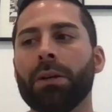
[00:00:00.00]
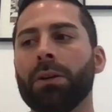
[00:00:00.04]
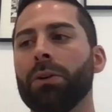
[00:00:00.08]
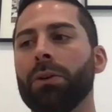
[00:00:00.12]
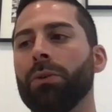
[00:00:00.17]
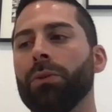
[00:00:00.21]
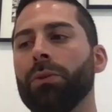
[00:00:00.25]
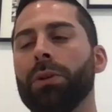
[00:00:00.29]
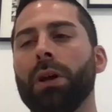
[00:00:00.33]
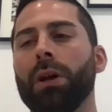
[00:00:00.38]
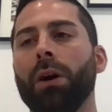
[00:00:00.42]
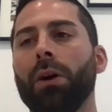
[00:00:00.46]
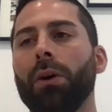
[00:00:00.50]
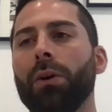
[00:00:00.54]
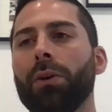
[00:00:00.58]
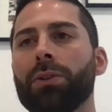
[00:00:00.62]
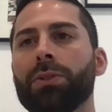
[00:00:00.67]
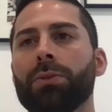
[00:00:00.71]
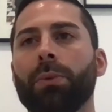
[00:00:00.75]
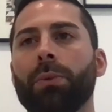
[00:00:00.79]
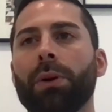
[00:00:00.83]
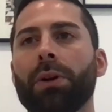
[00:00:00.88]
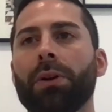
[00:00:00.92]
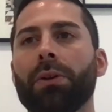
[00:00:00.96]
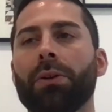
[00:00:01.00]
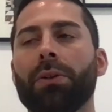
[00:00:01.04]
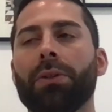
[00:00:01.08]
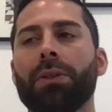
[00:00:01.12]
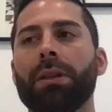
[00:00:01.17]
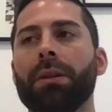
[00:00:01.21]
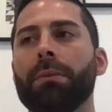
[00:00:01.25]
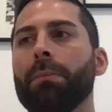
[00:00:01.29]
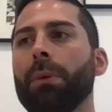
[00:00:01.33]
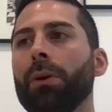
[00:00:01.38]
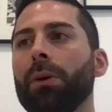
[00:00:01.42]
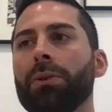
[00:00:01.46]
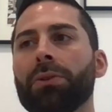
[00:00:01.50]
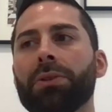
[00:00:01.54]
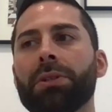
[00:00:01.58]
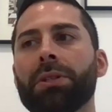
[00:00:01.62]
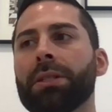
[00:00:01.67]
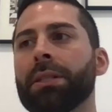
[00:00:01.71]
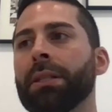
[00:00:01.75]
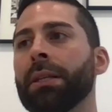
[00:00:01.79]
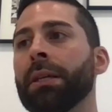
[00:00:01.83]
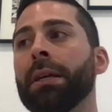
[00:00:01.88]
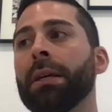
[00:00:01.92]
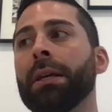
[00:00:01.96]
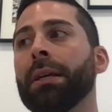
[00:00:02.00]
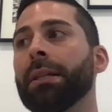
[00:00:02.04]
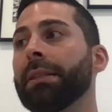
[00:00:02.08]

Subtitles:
who knows what are the most